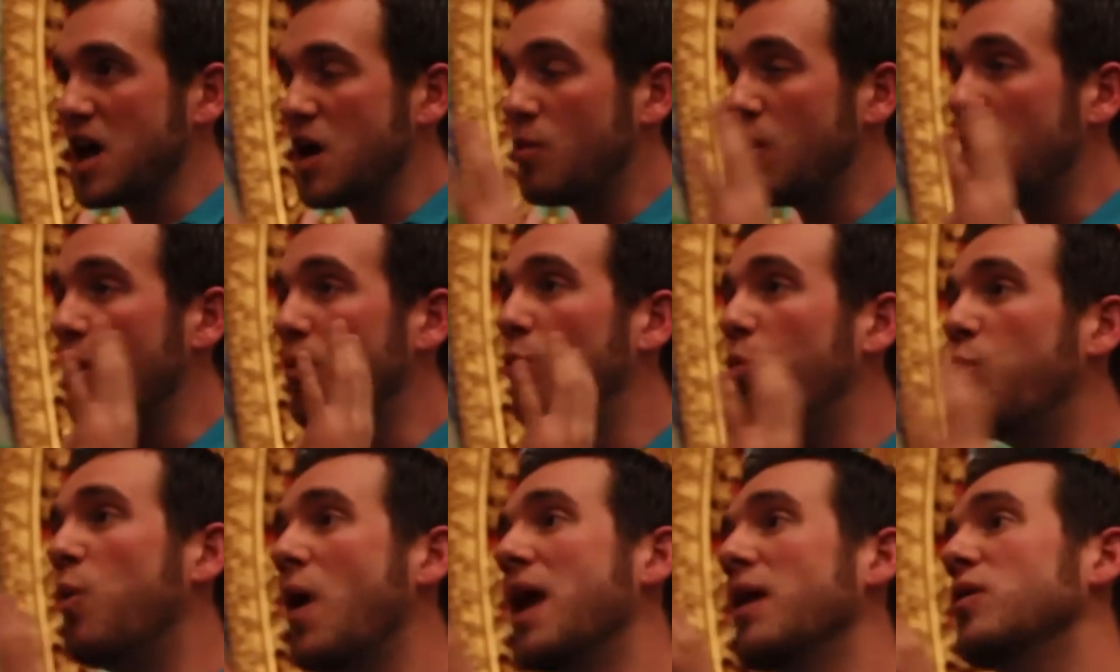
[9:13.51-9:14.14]
we're
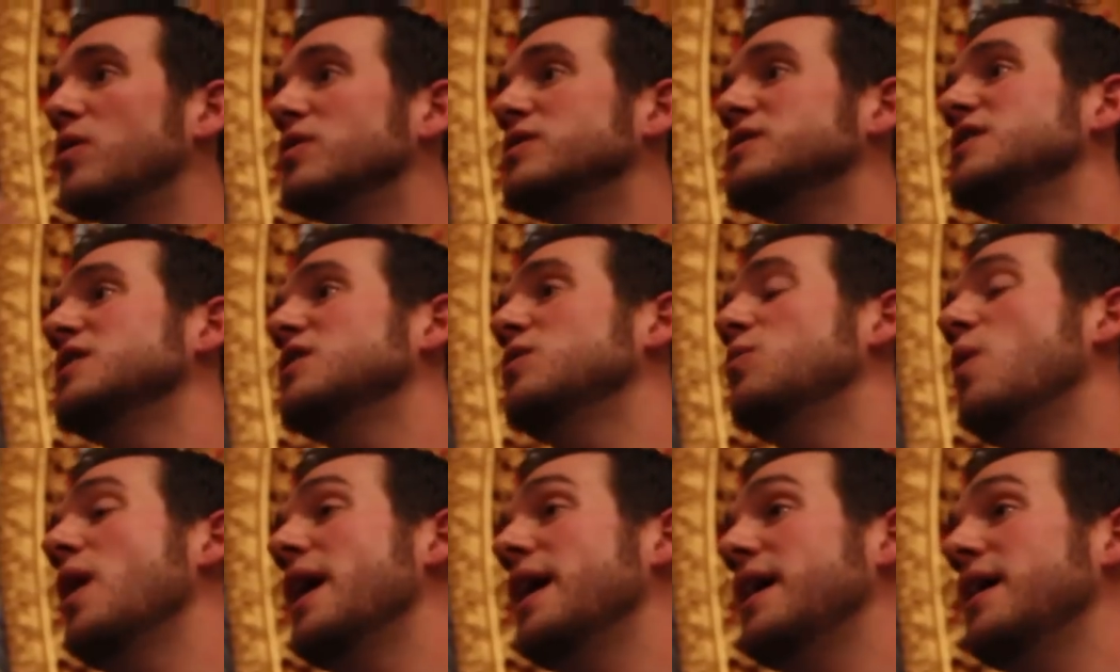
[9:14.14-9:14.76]
well onto the
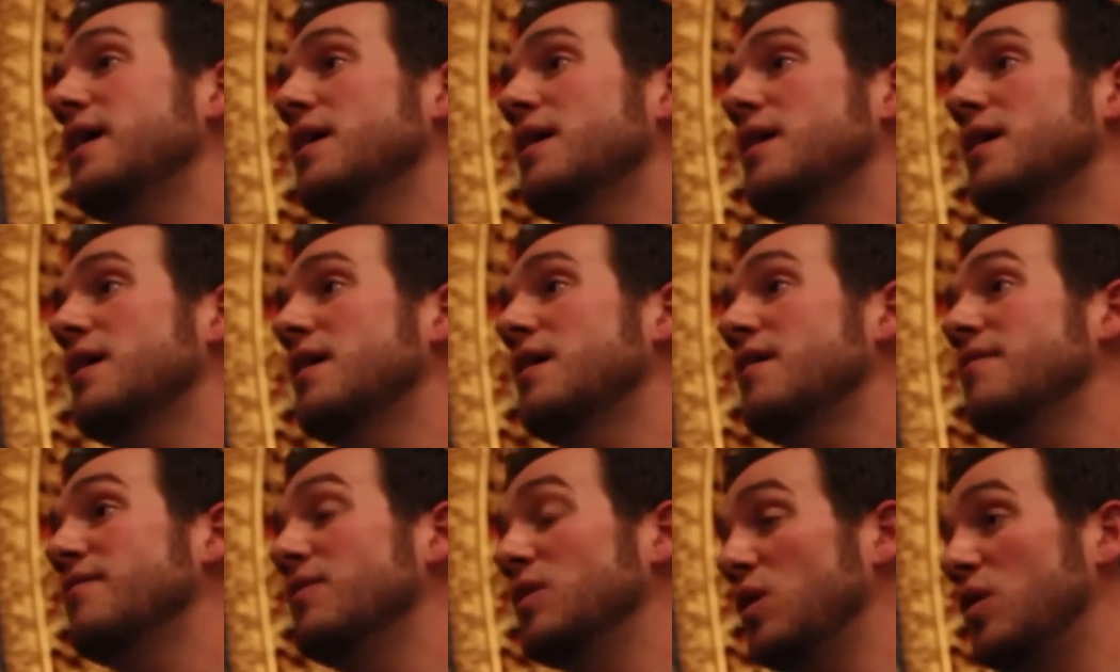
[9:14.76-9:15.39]
way
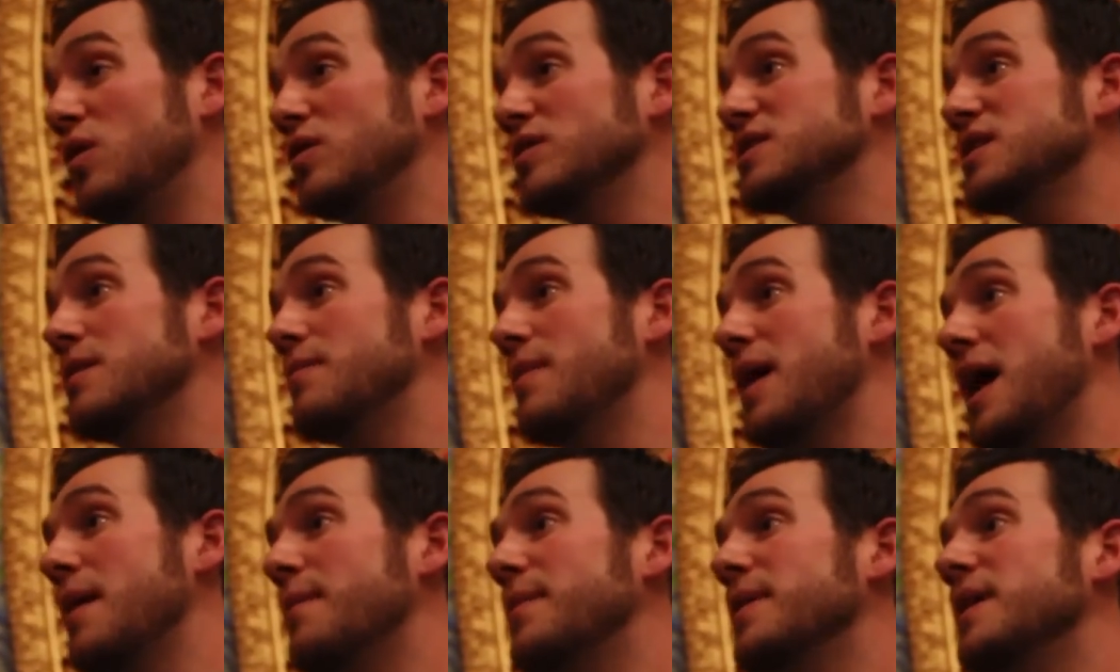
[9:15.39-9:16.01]
for long-term
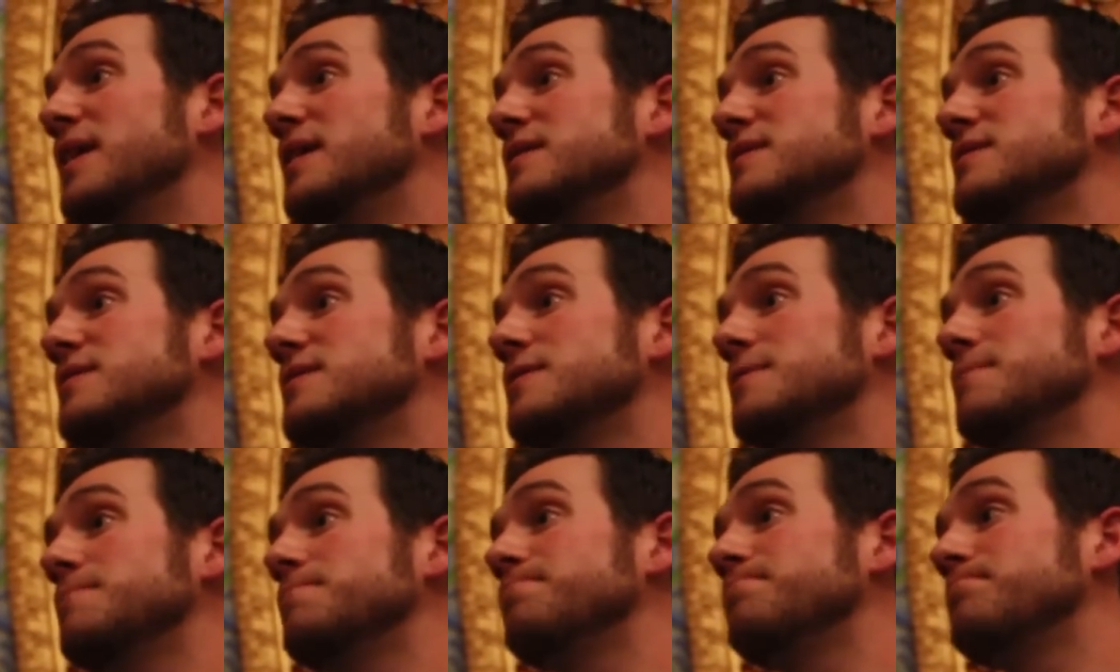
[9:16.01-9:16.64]
happiness.
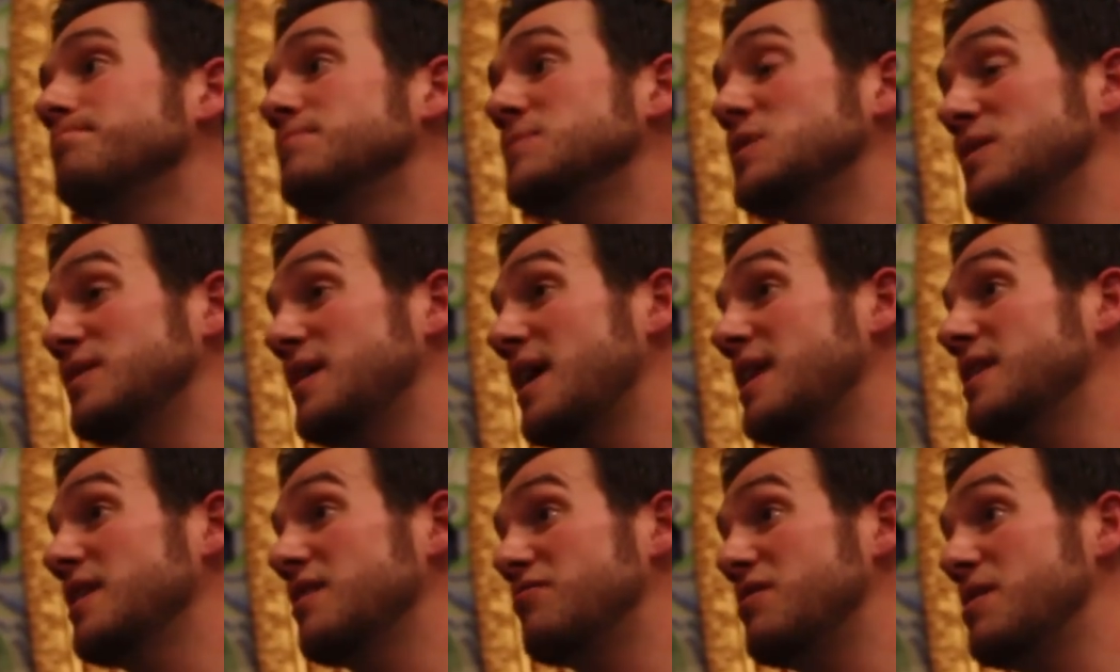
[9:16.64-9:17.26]
So
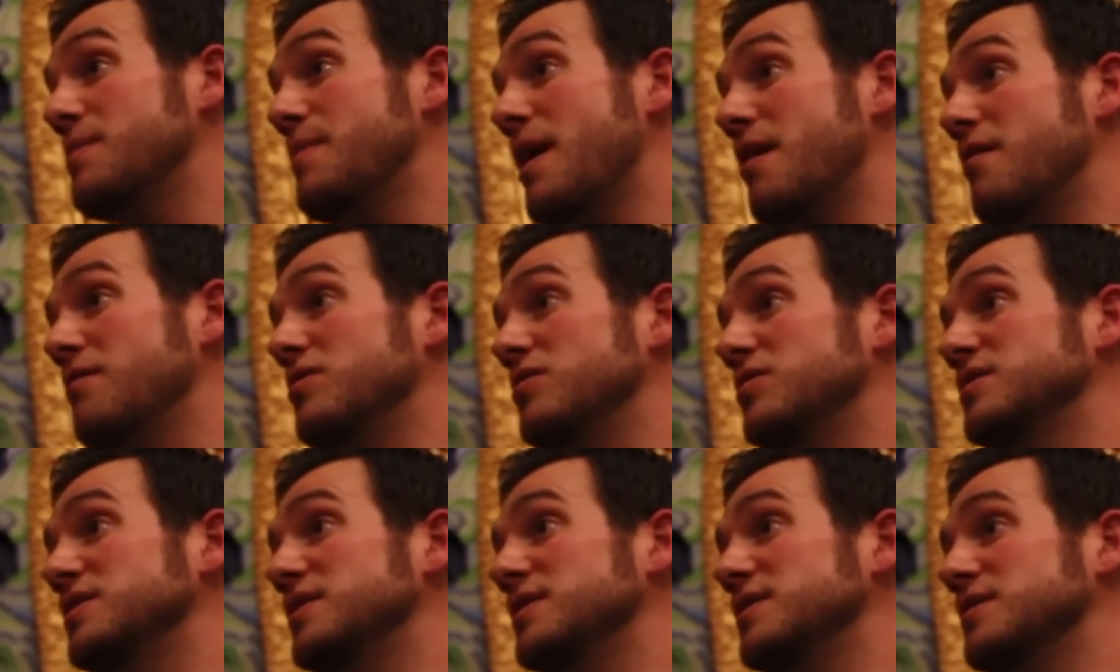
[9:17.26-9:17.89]
they're the three
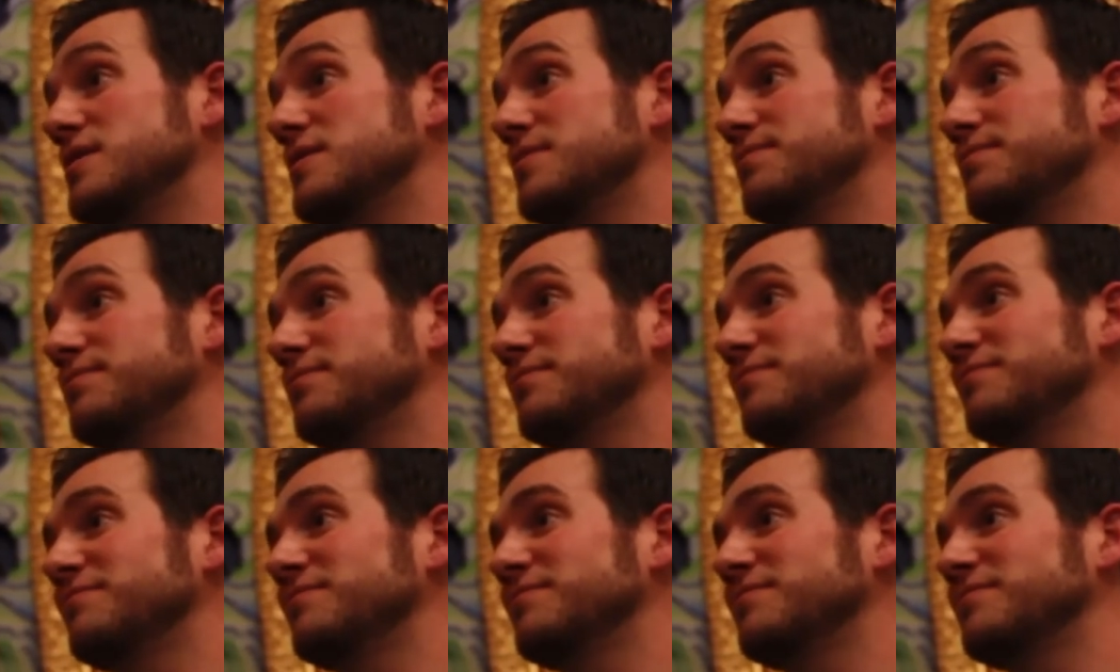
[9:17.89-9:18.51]

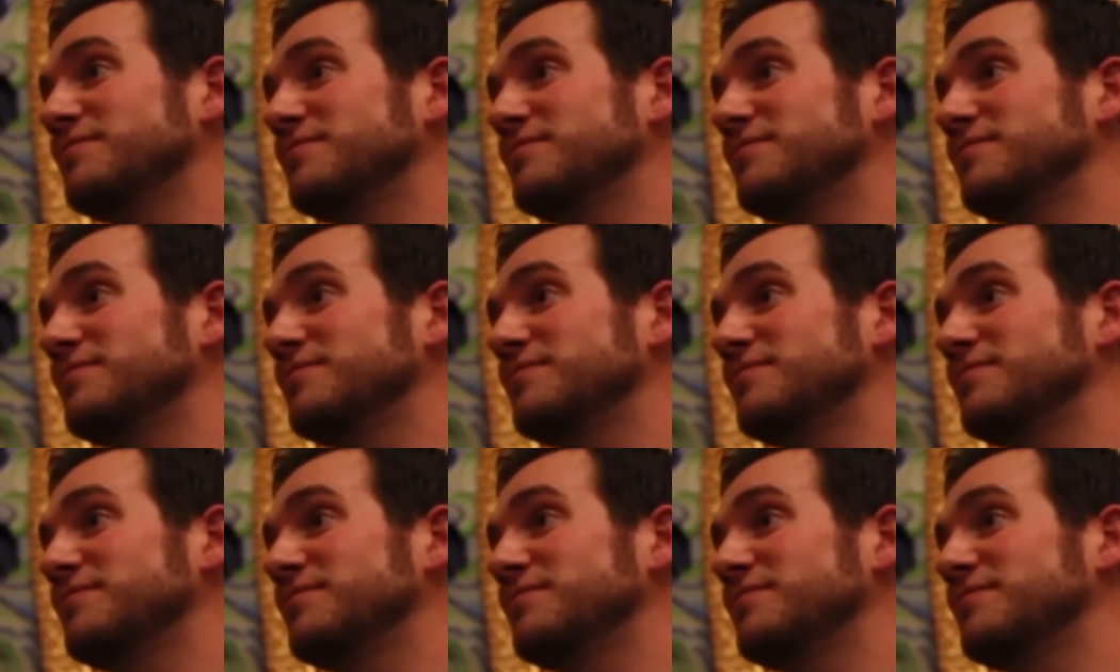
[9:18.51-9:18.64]
paradoxes.